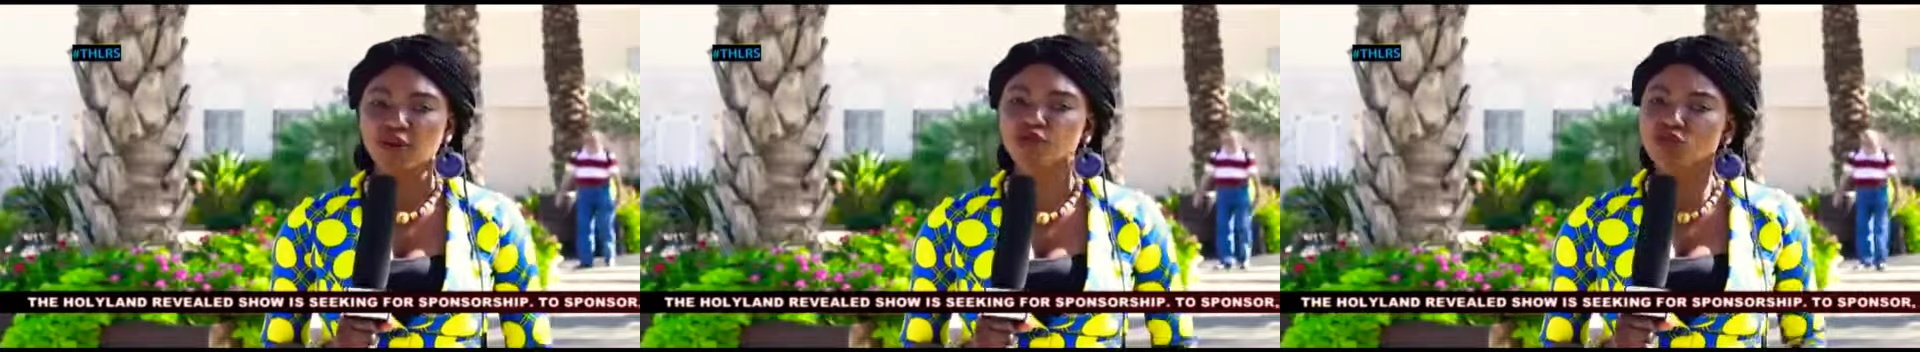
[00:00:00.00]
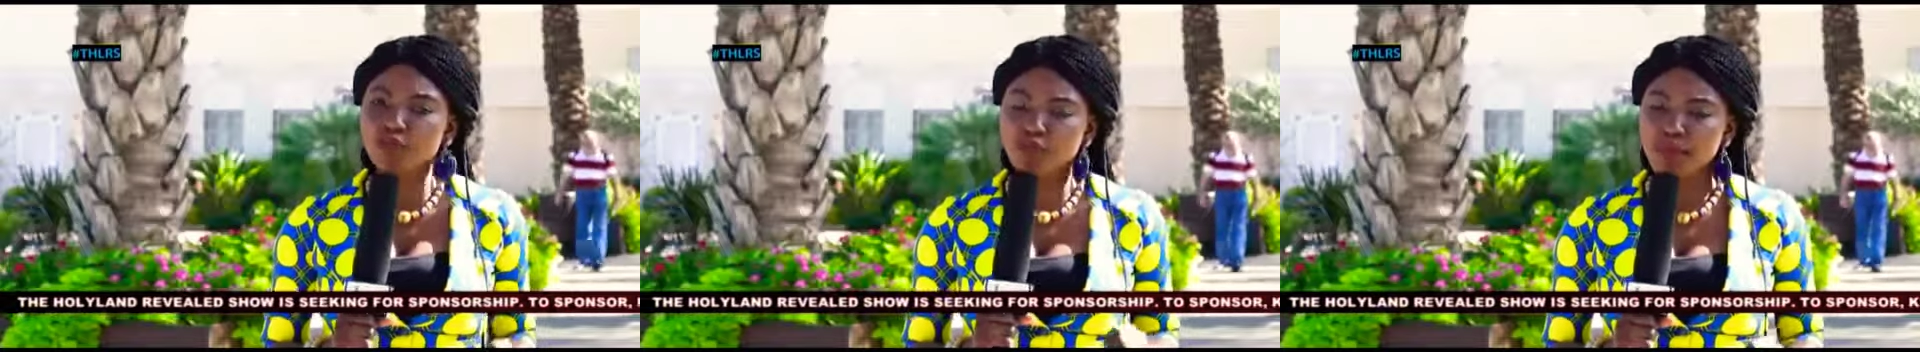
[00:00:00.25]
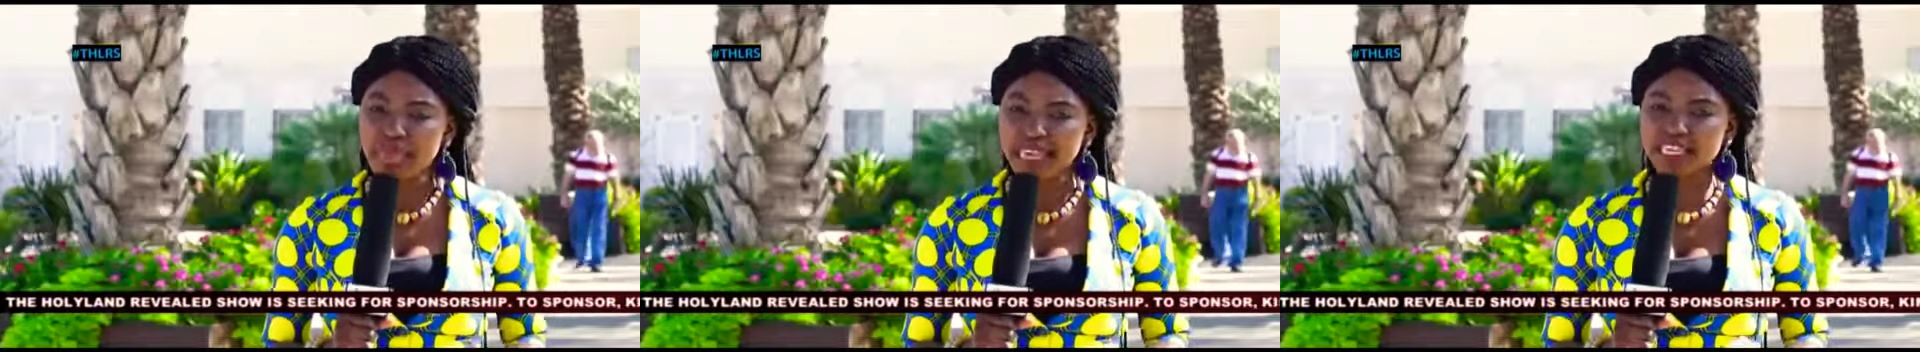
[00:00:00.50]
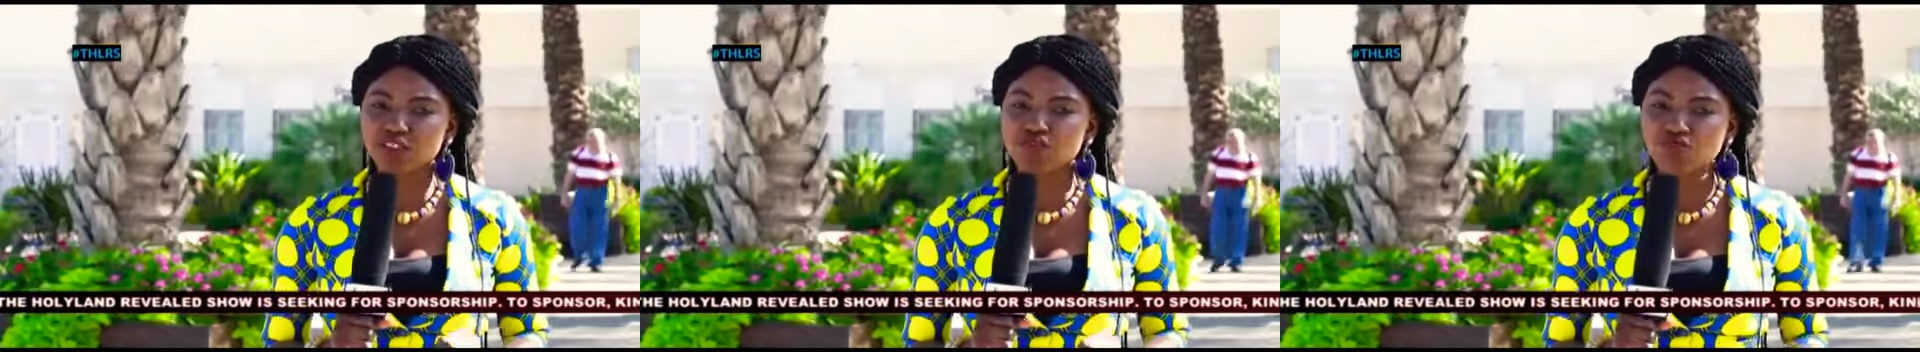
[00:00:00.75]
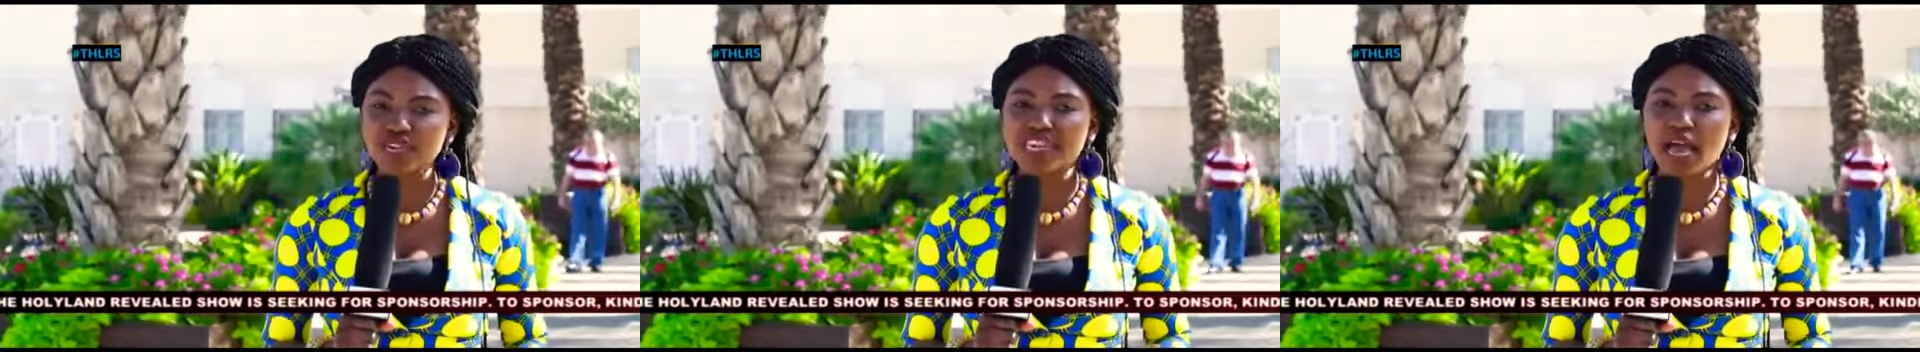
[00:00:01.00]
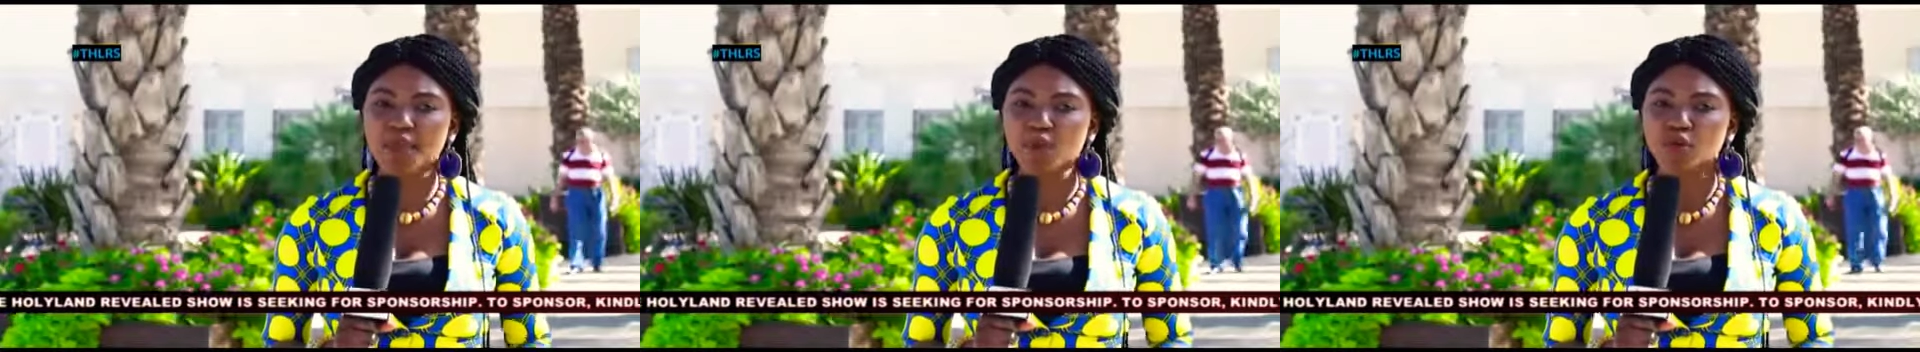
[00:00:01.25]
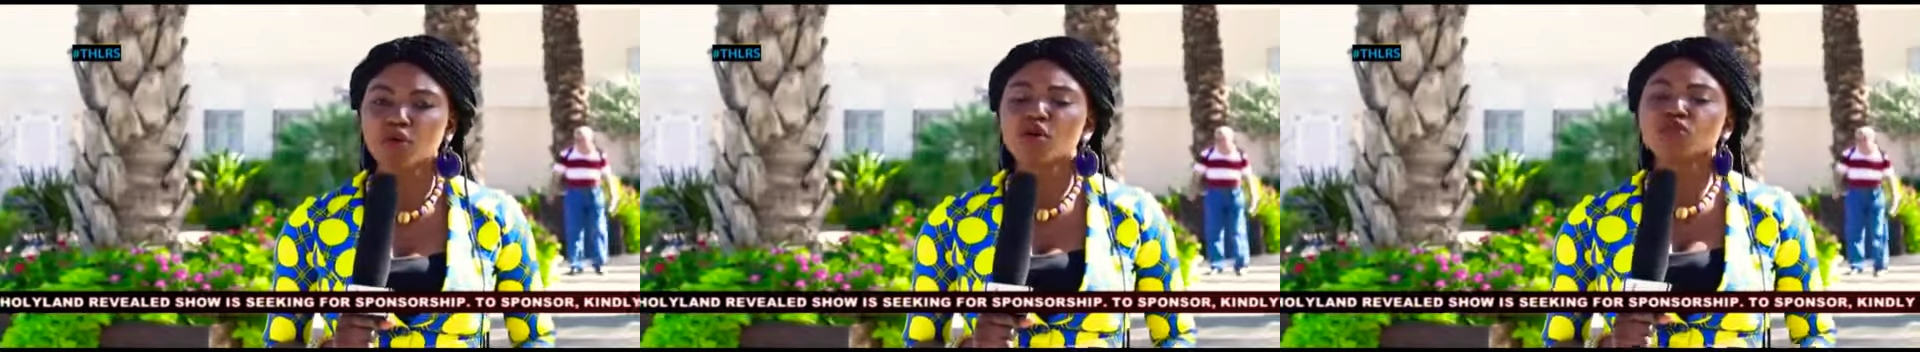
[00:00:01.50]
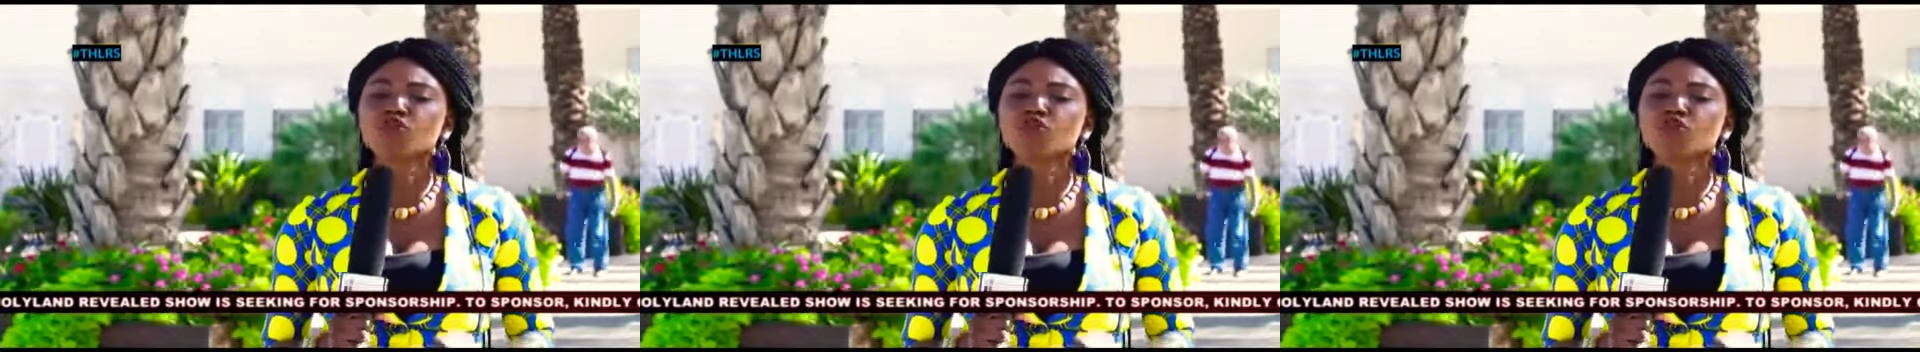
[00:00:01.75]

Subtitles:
down to make it readable,